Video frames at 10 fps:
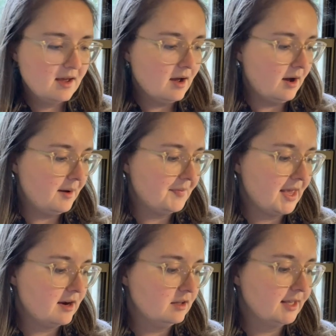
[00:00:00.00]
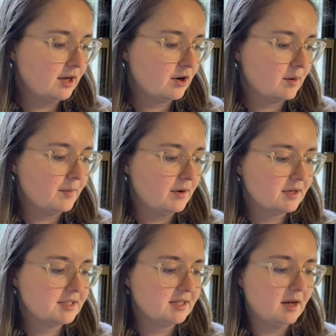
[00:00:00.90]
And I'll link her
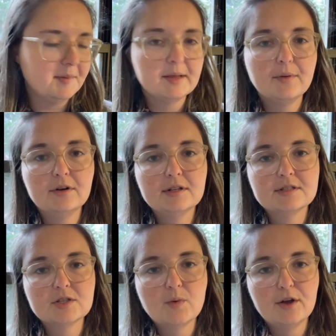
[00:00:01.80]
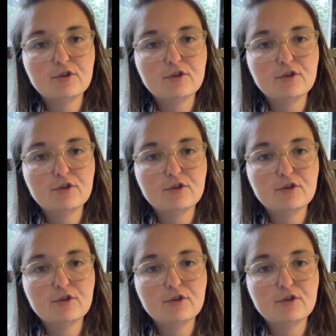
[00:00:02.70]
books in the book list as well.